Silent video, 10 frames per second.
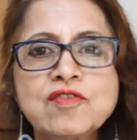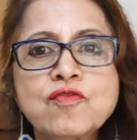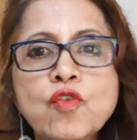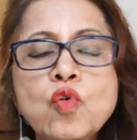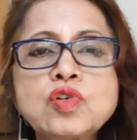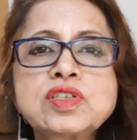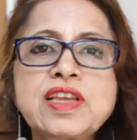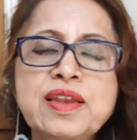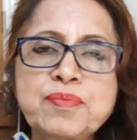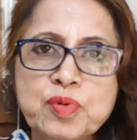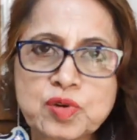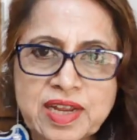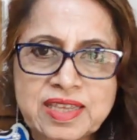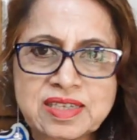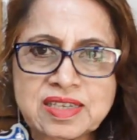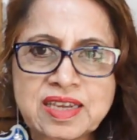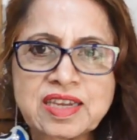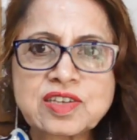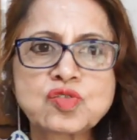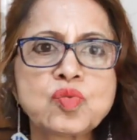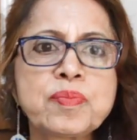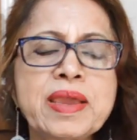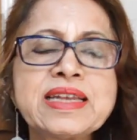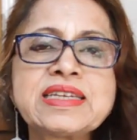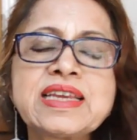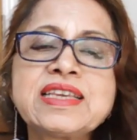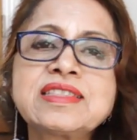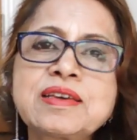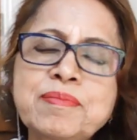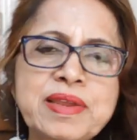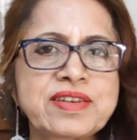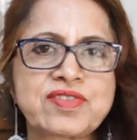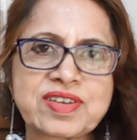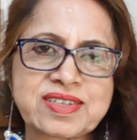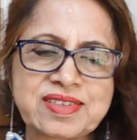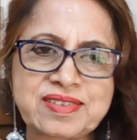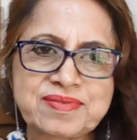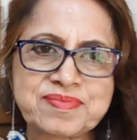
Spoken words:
force and potency to maintain the matrix,